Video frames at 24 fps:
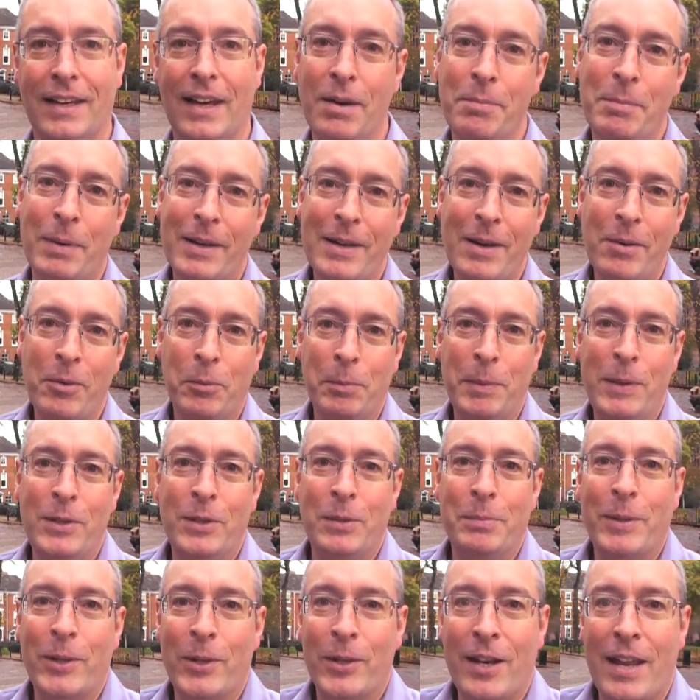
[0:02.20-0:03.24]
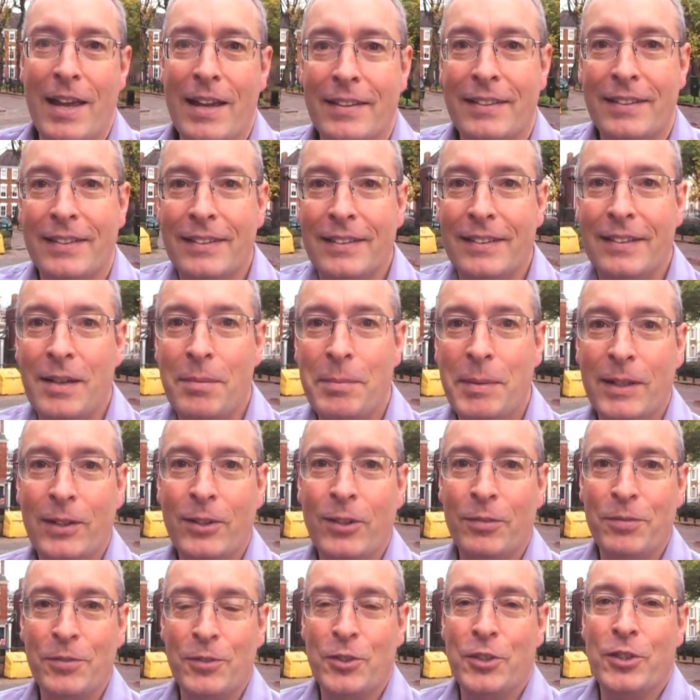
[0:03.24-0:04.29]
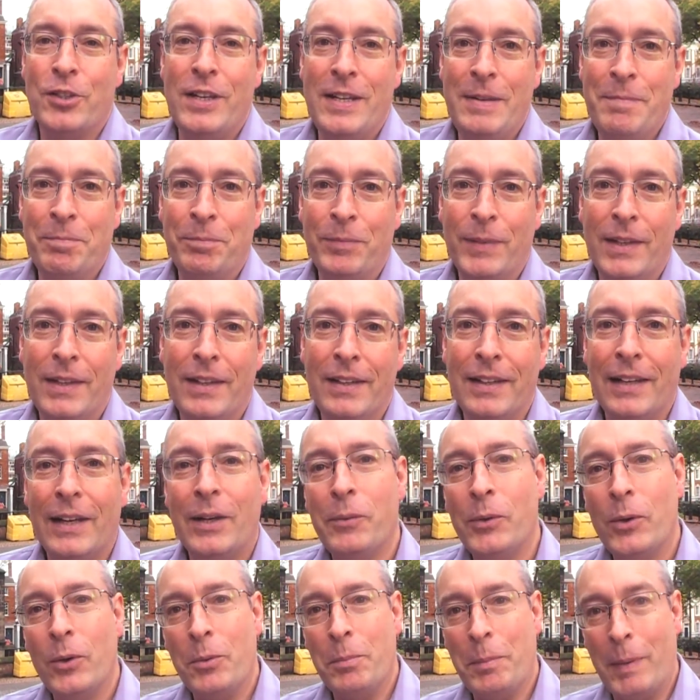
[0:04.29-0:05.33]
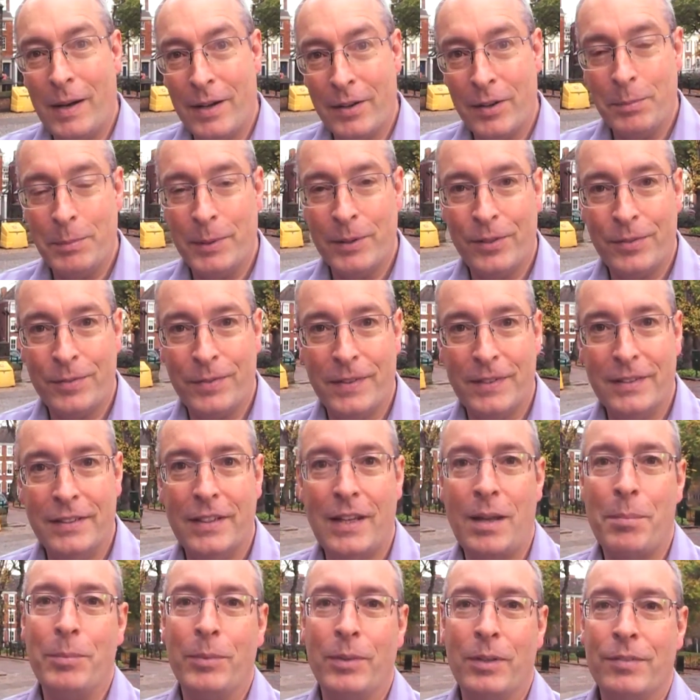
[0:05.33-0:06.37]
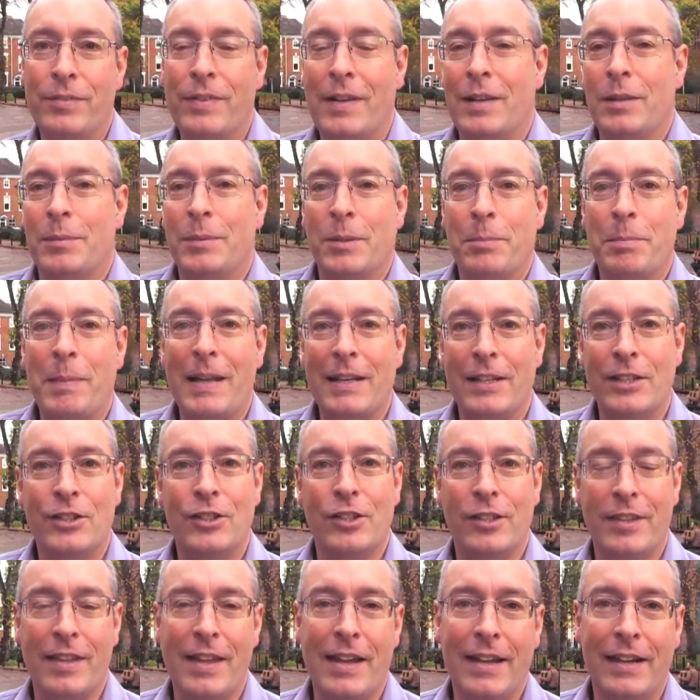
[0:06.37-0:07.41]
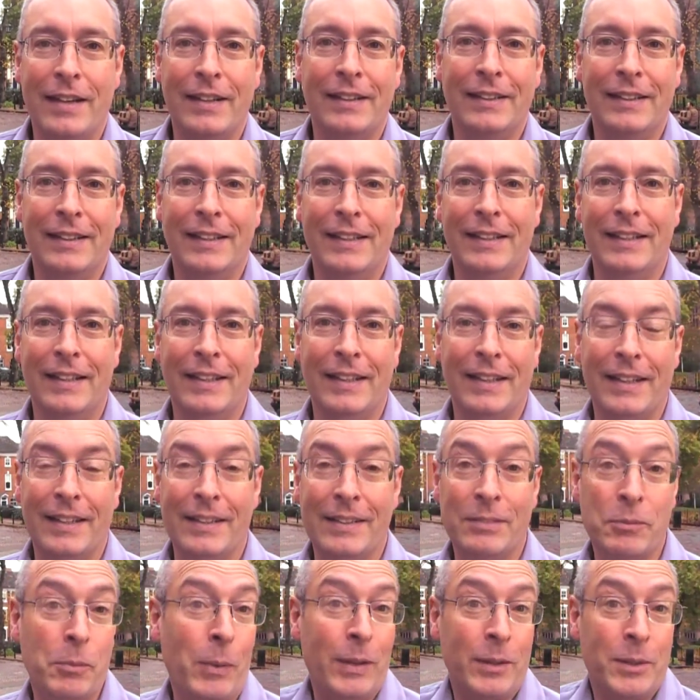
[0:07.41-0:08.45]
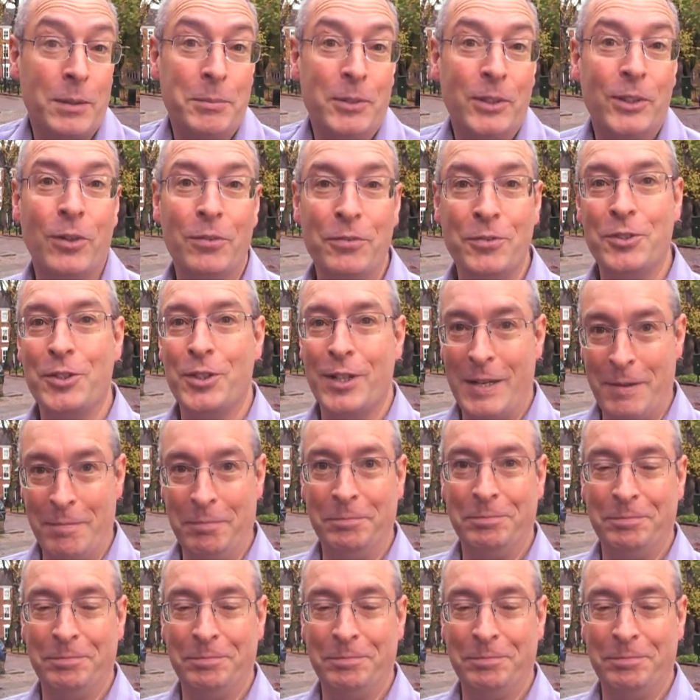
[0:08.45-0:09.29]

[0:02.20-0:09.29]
My name's Peter Burnett. I'm in Coventry. I work with Barnabas Fund. I'm development manager there. And welcome to Coventry.